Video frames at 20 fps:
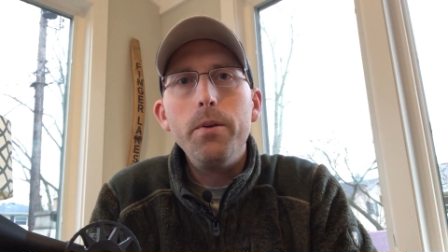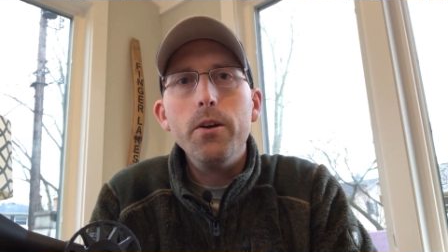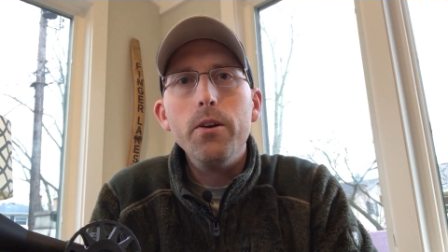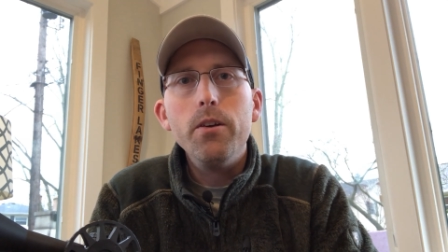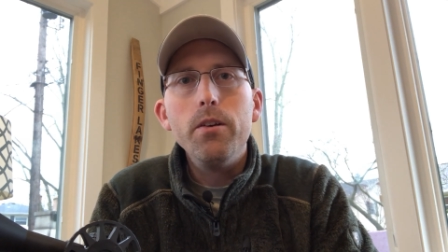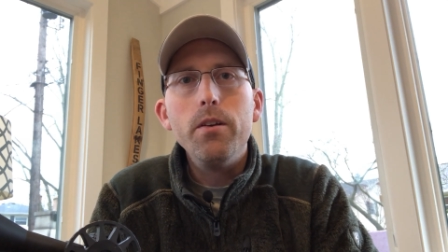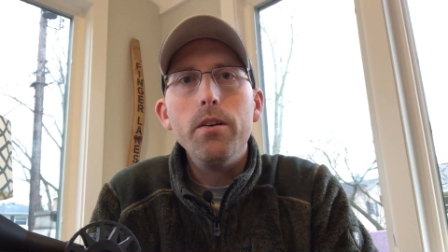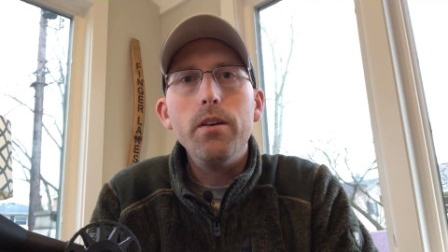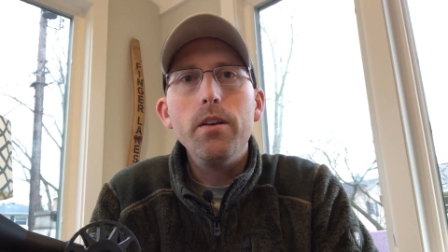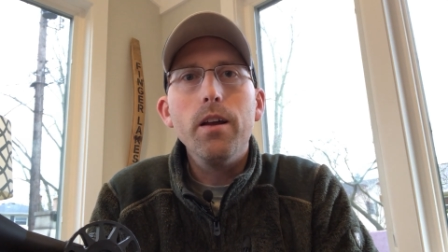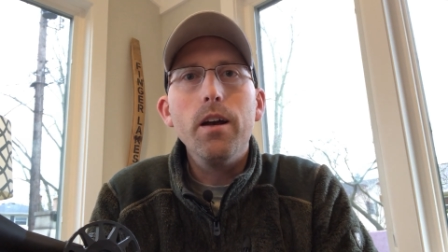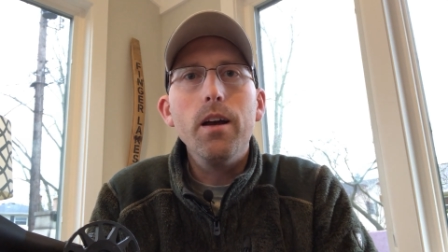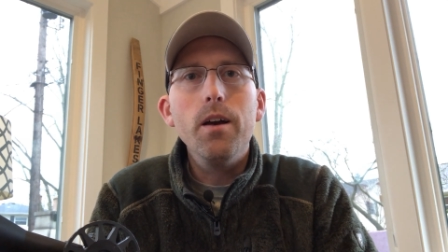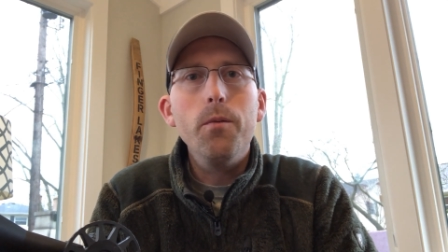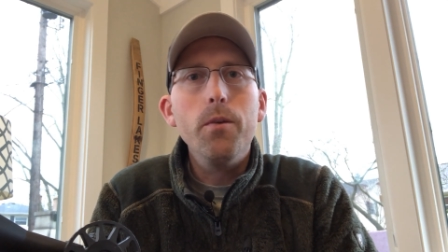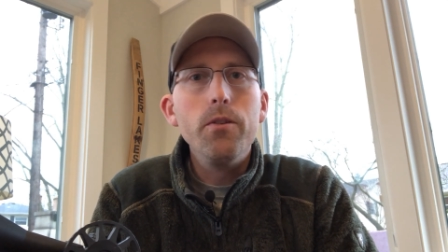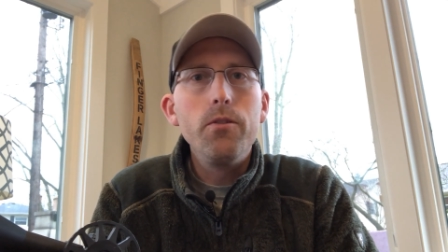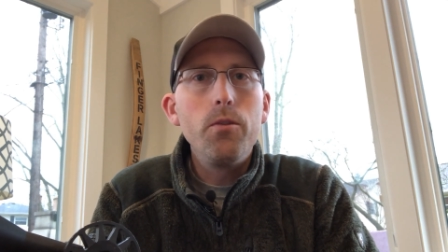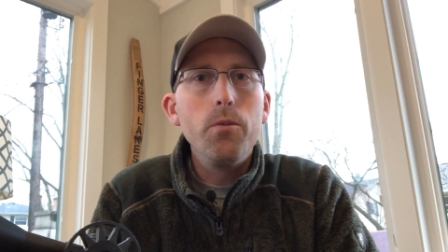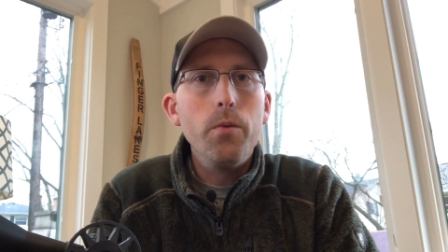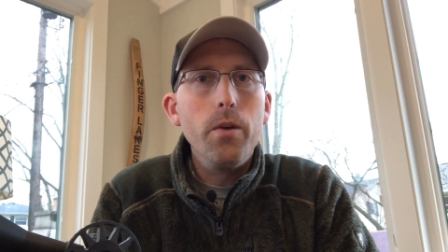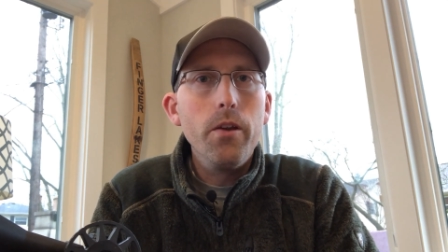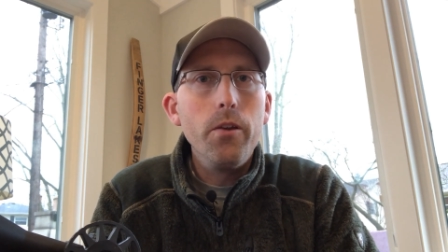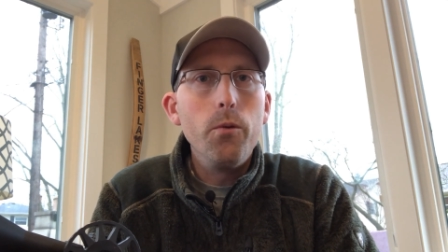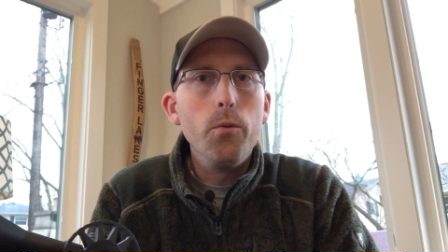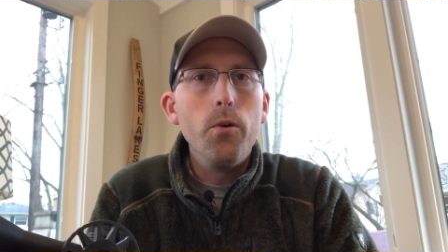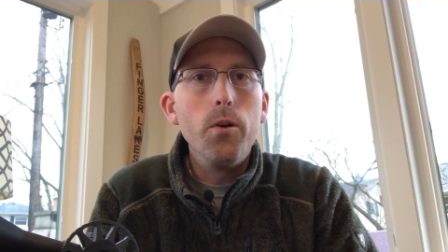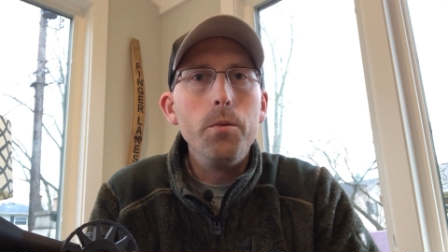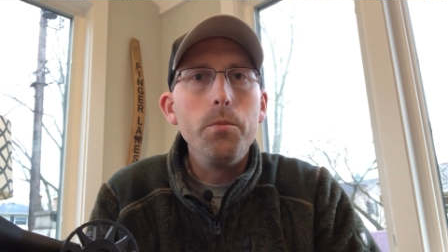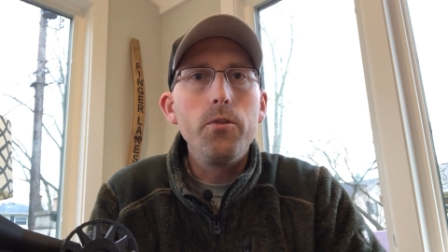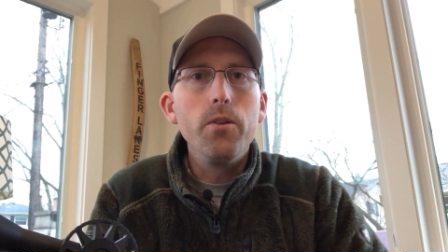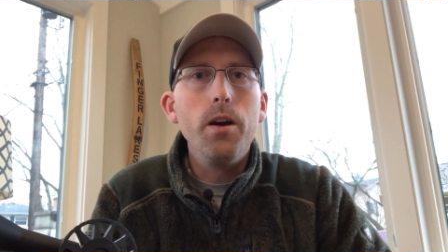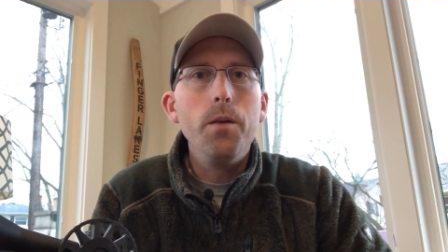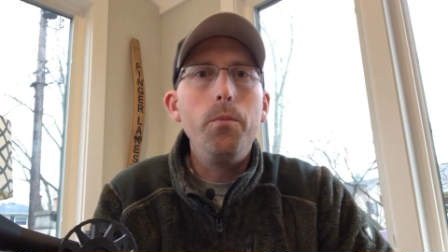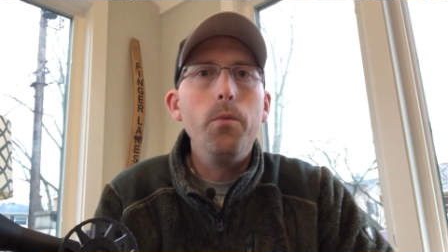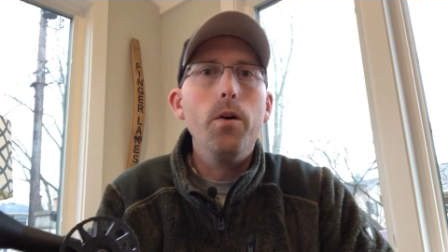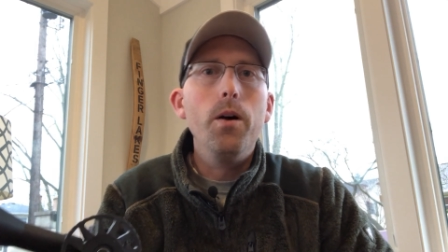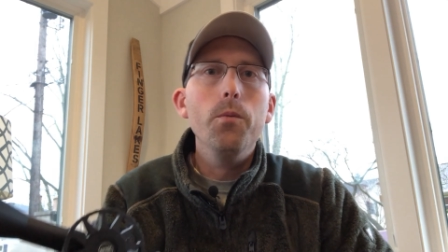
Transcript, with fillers: here uh, once the weather warms up.